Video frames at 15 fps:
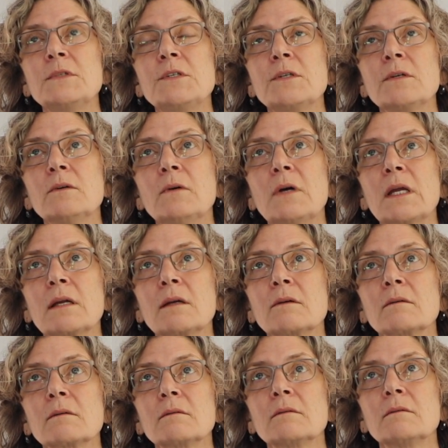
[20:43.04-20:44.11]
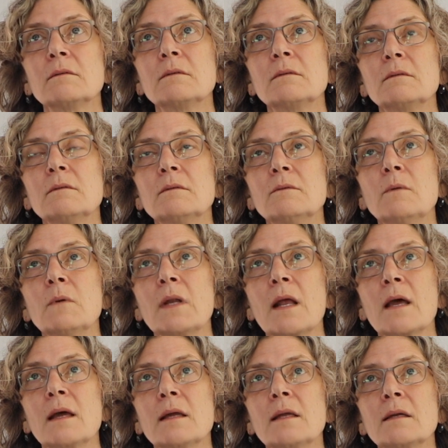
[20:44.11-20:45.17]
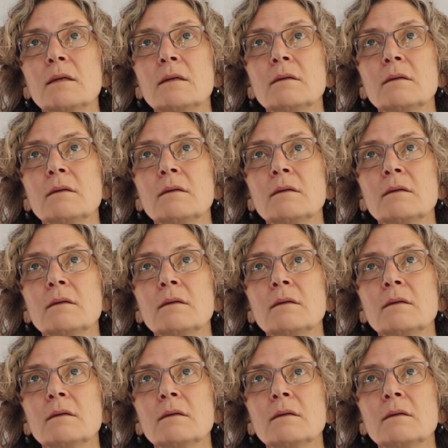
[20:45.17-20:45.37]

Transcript: doing when I